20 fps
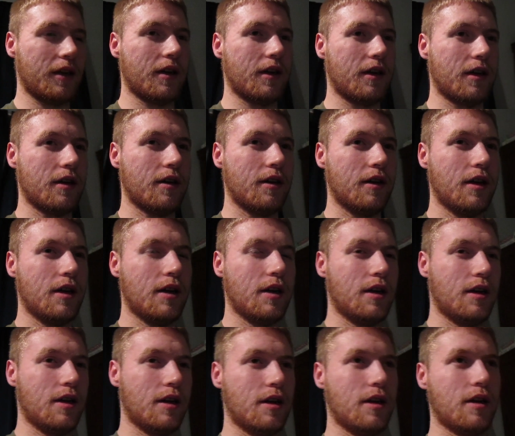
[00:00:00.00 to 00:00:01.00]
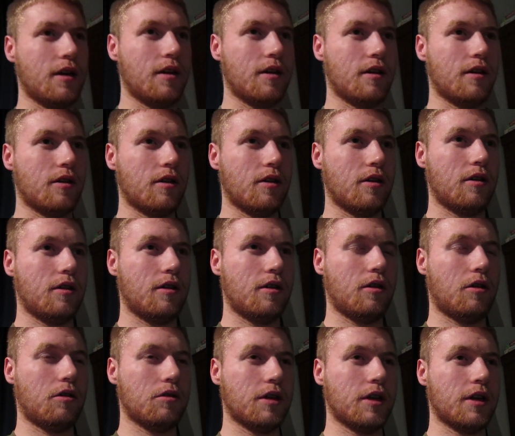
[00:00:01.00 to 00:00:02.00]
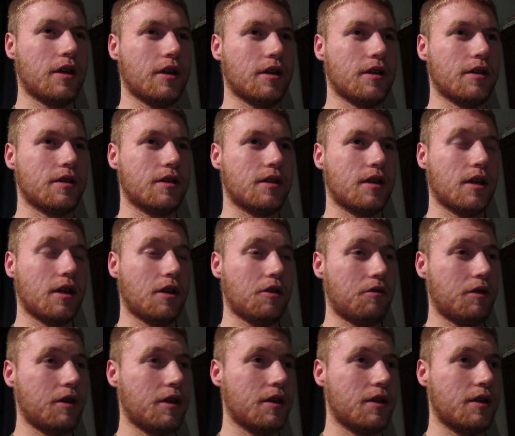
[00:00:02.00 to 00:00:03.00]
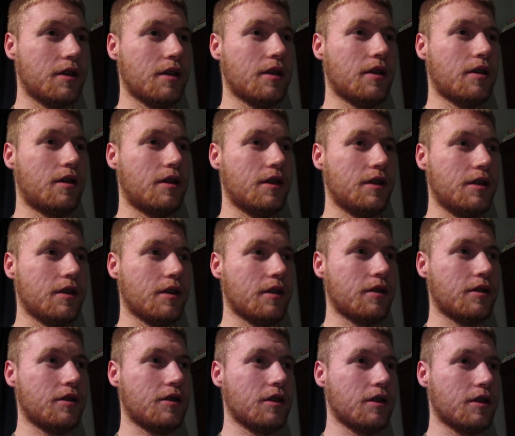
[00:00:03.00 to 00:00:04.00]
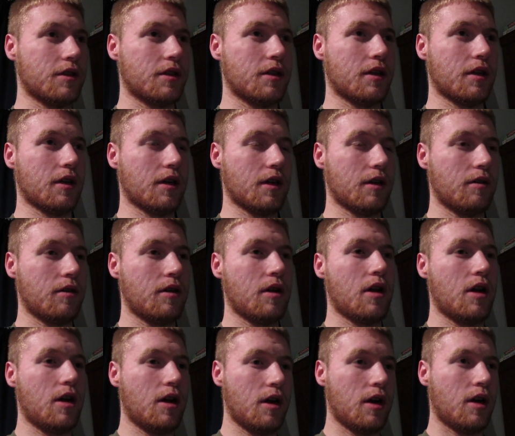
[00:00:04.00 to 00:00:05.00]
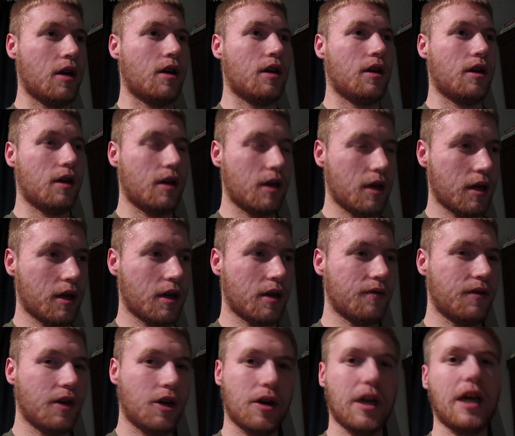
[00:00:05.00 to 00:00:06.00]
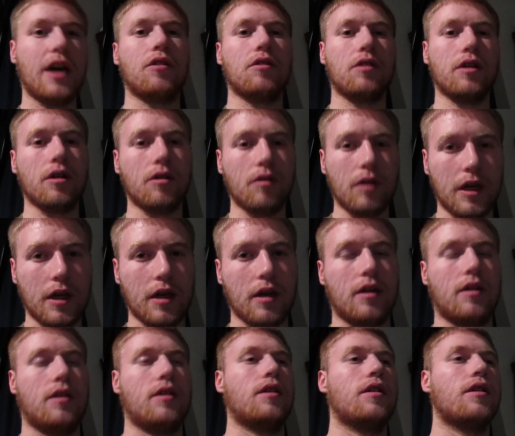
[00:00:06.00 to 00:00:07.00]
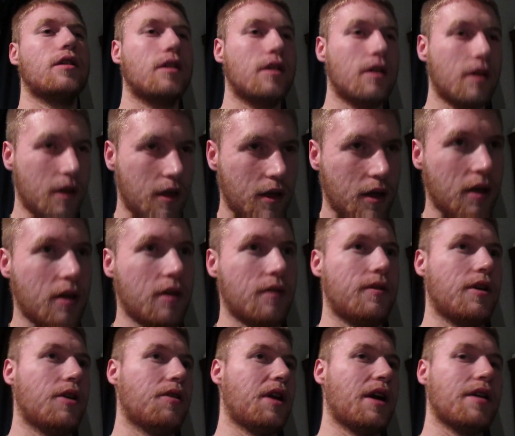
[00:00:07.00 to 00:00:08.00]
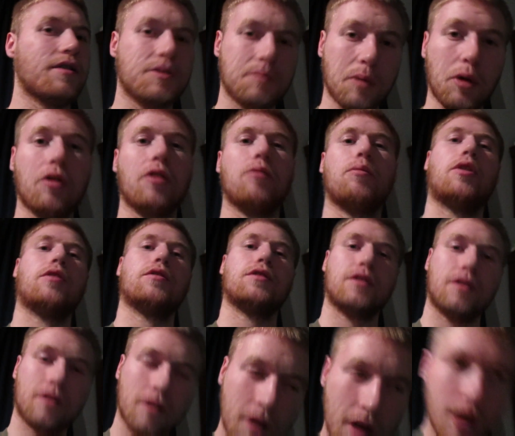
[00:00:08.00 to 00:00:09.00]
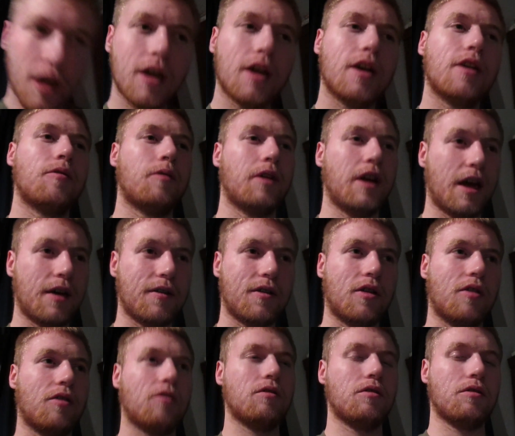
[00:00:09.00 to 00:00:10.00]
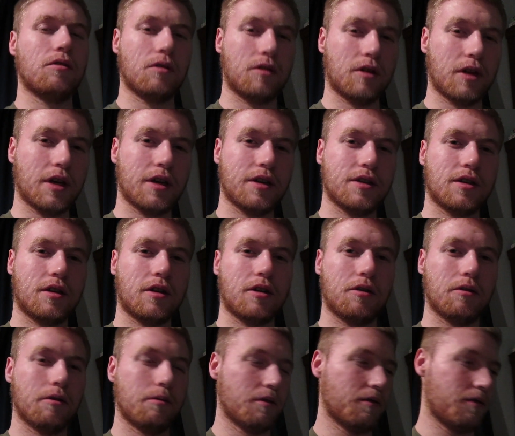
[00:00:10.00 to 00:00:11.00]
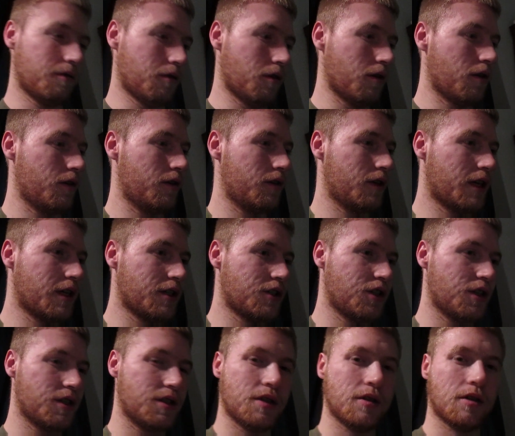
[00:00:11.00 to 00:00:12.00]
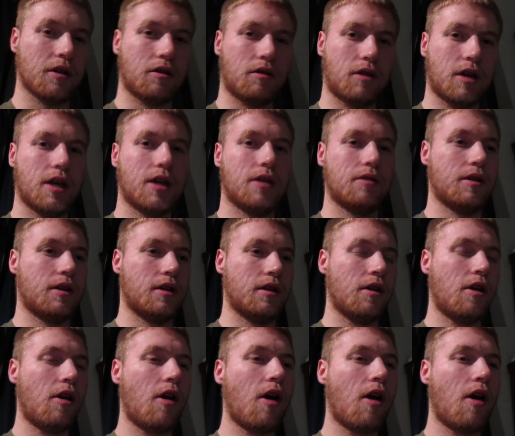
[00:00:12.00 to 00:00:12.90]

then uh, Colton is hilarious, and then Austin's just uh, a very outgoing, uh, very outspoken person. We have our own little things in our group of four. We got Justin, the quiet one,